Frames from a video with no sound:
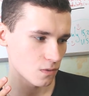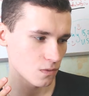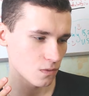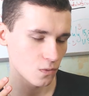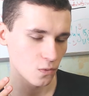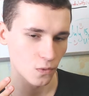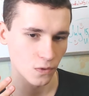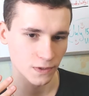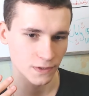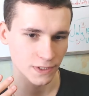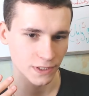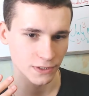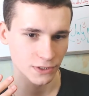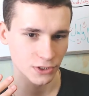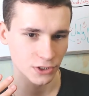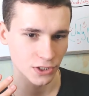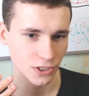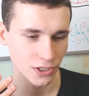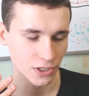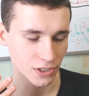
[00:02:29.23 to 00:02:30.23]
was a,
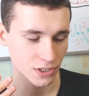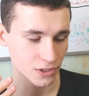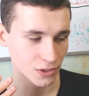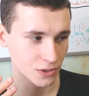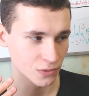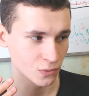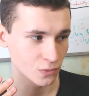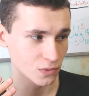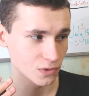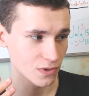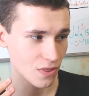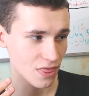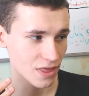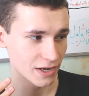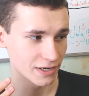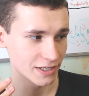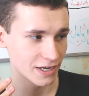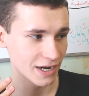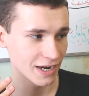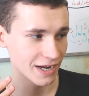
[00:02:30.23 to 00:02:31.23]
uh,
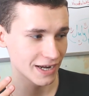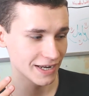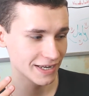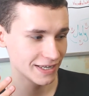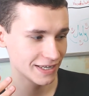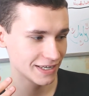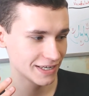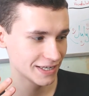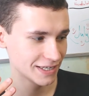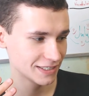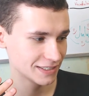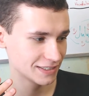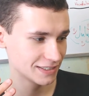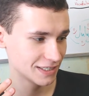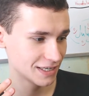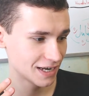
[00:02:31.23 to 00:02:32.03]
then I uh,